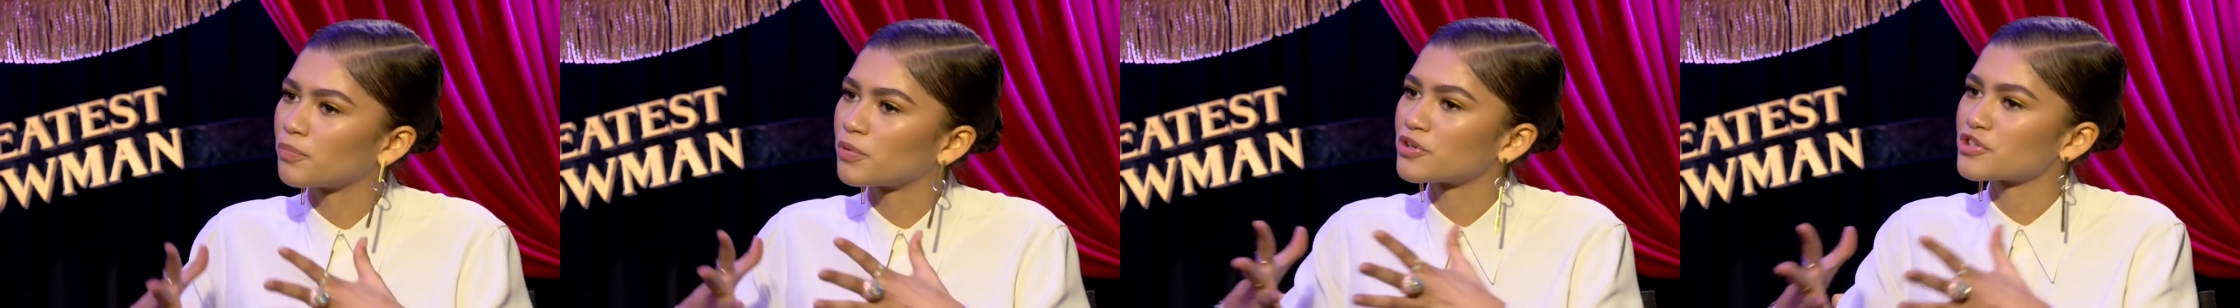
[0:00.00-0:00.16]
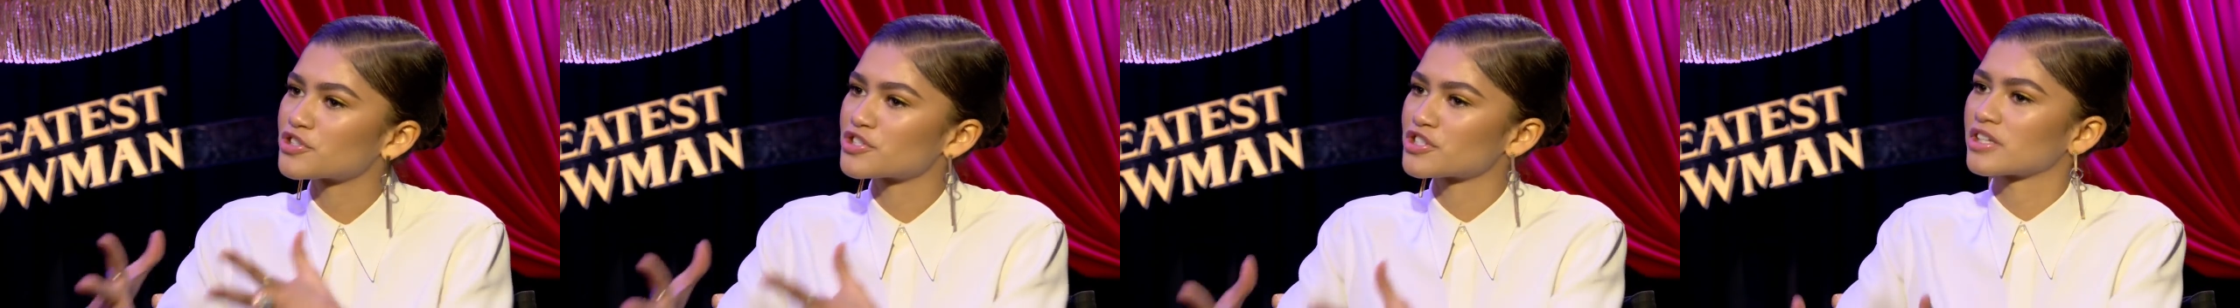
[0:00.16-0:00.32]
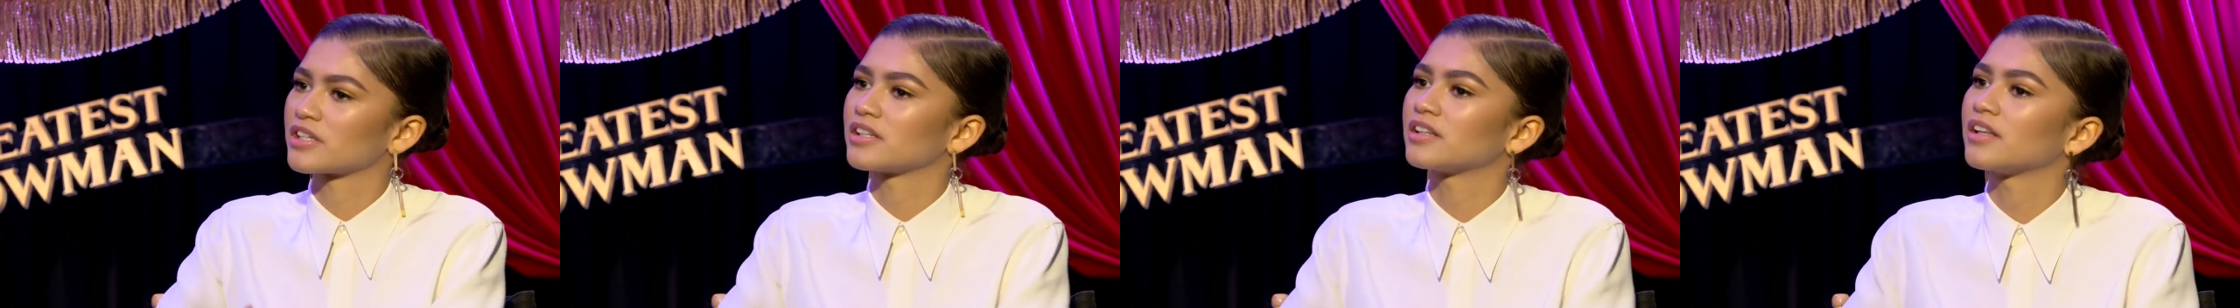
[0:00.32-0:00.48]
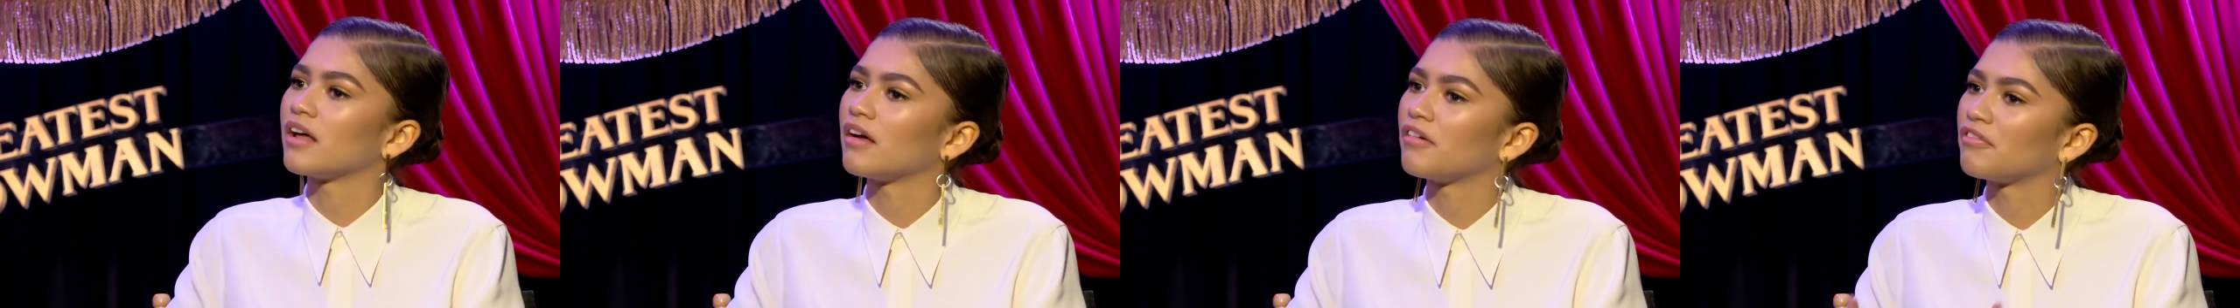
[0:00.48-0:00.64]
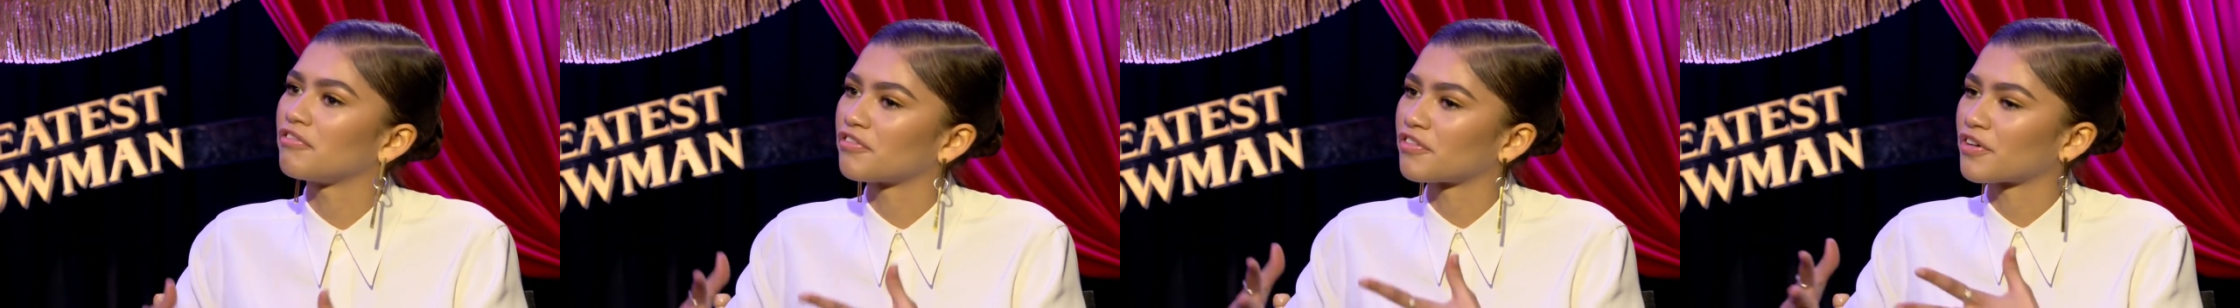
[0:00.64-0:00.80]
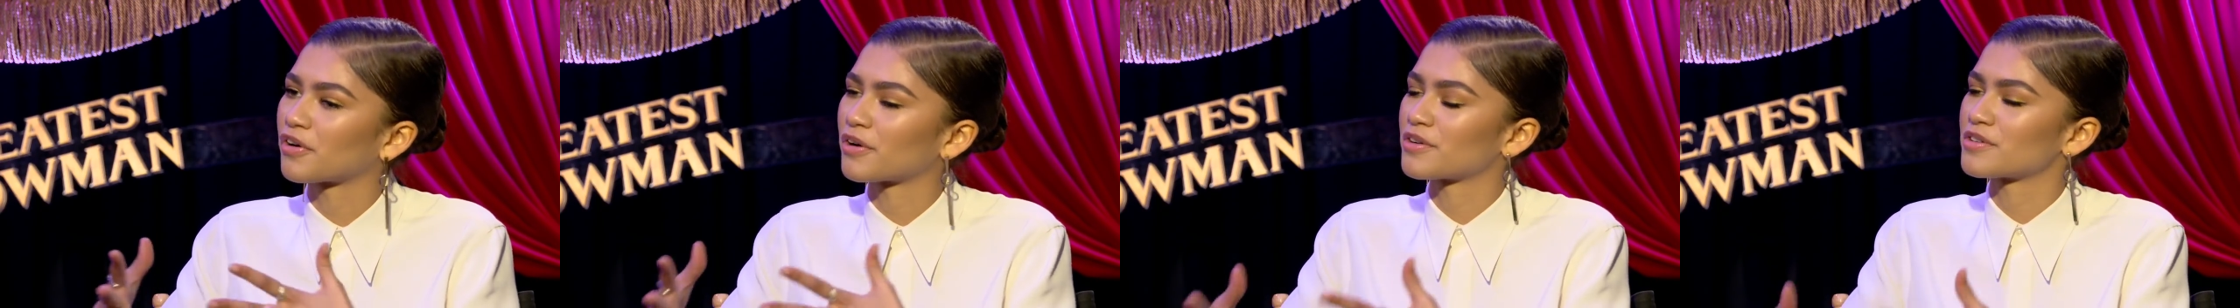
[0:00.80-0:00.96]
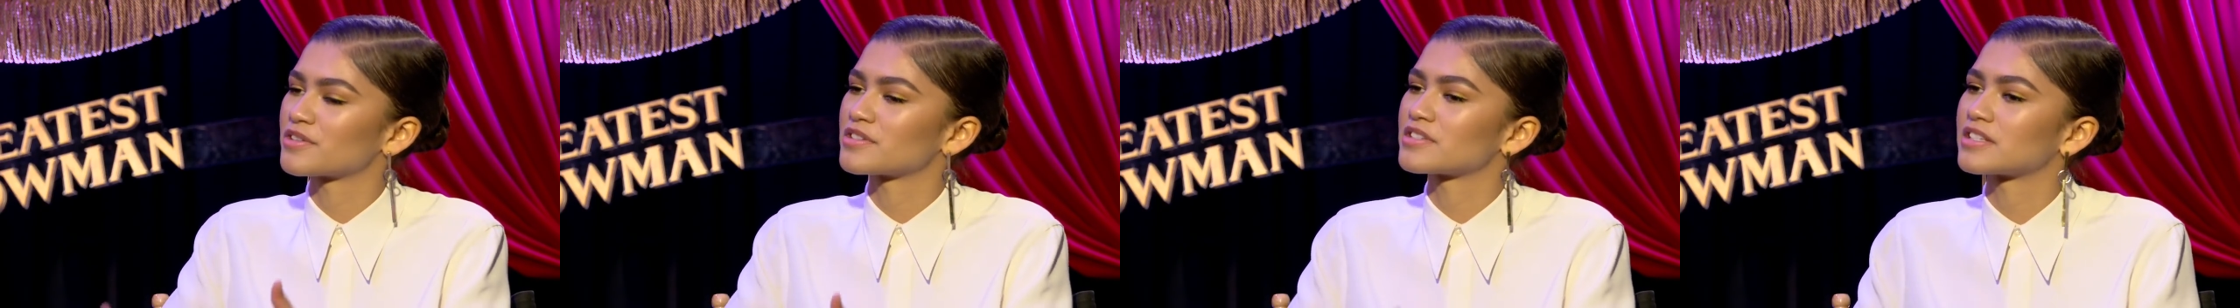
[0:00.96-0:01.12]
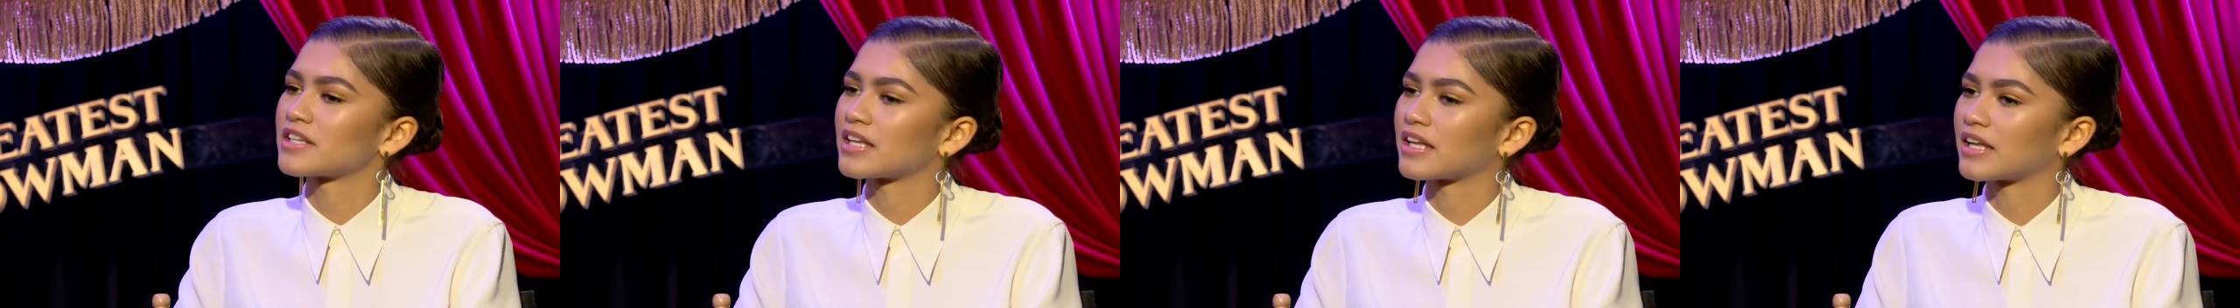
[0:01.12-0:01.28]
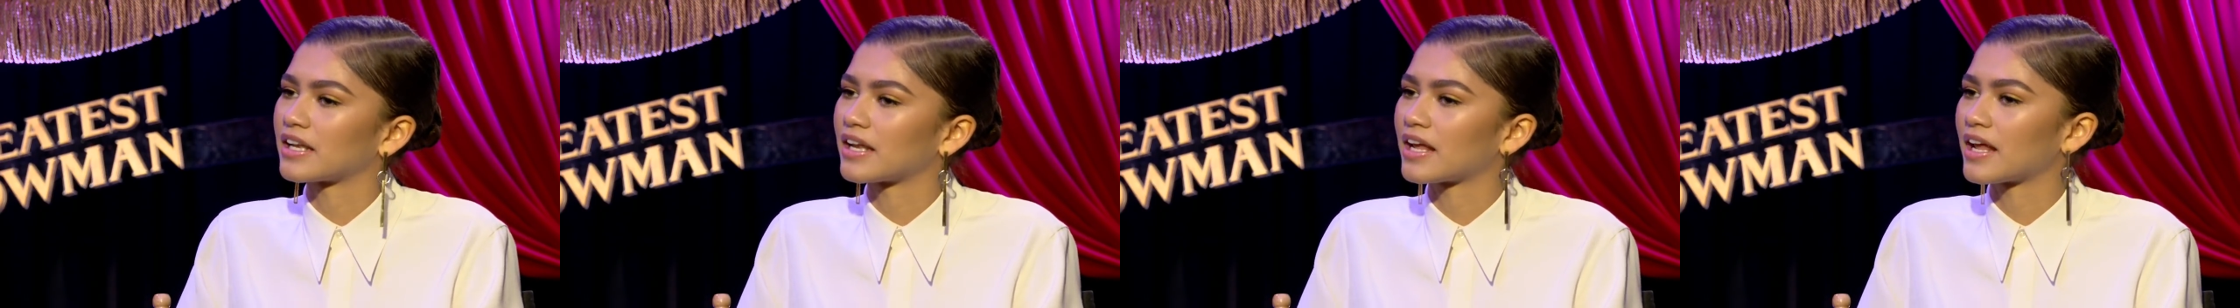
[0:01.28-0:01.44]
pushing love
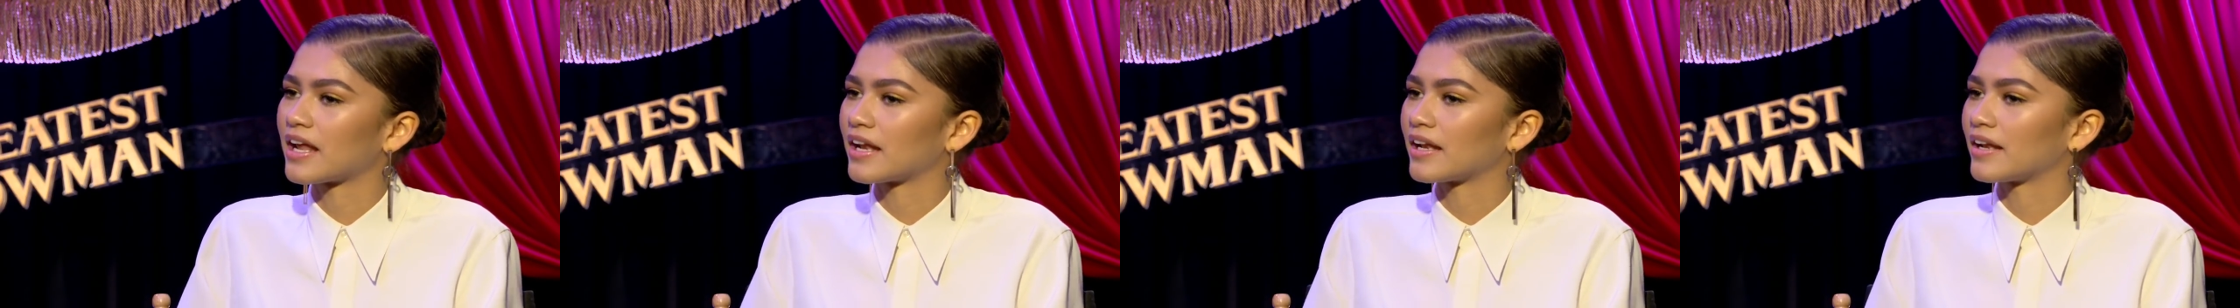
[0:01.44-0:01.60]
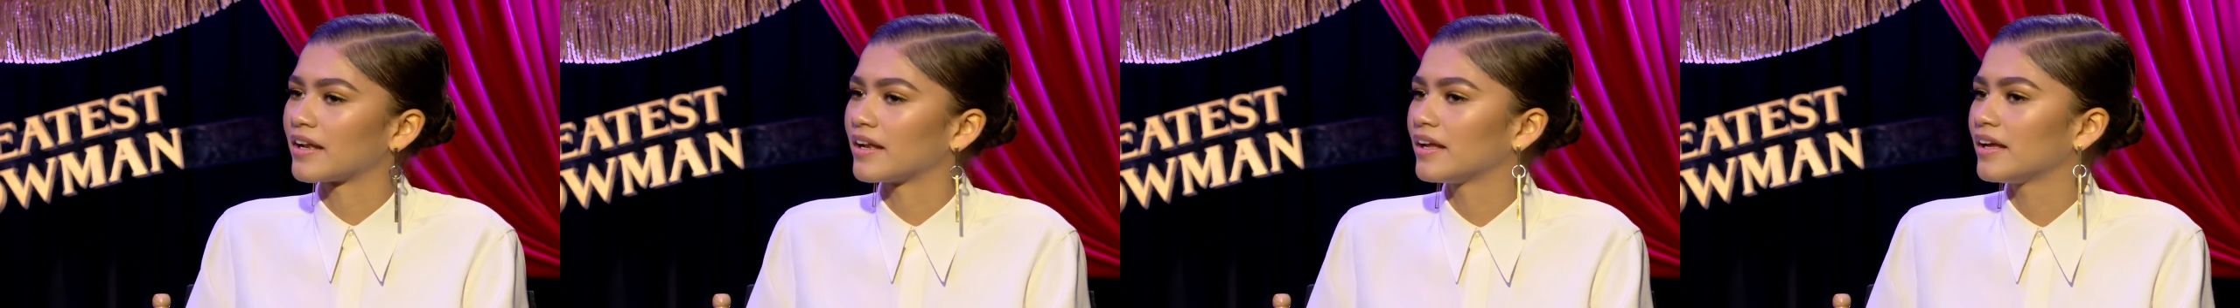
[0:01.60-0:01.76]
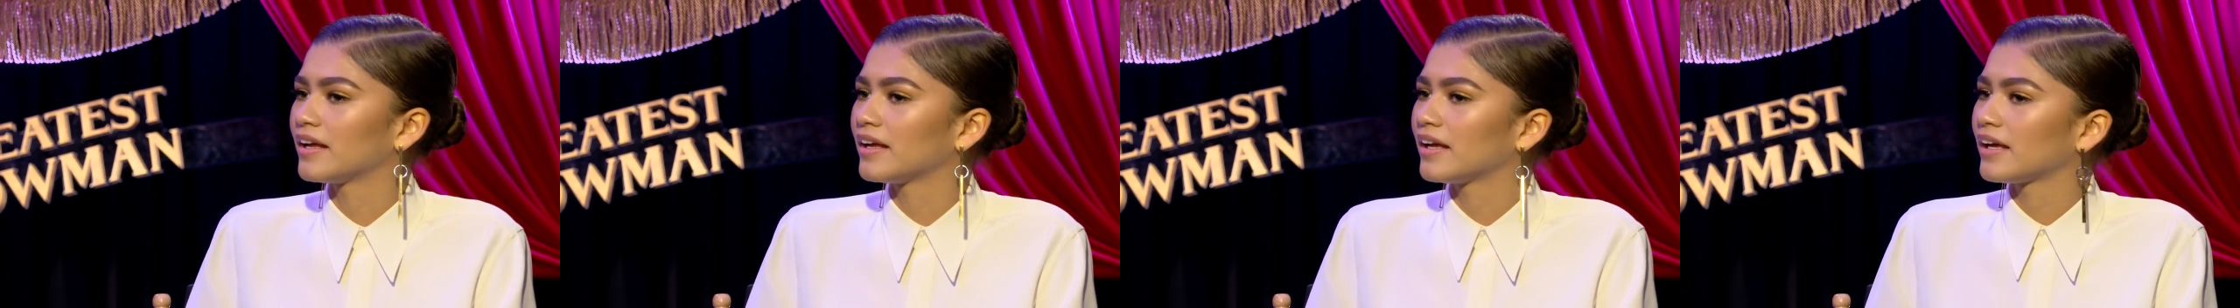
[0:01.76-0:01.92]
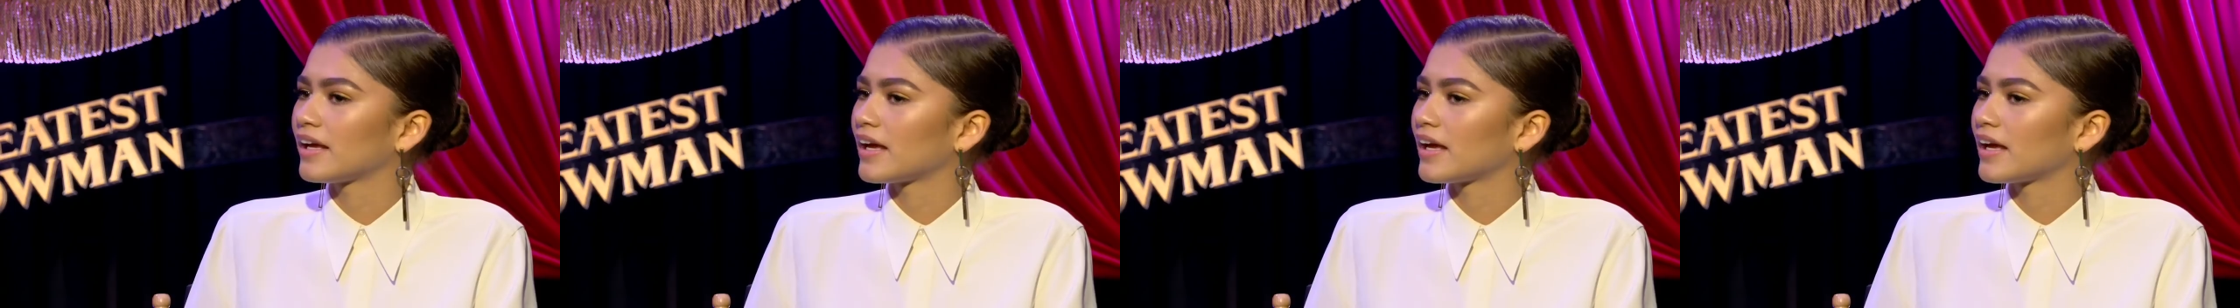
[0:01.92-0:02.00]
first, and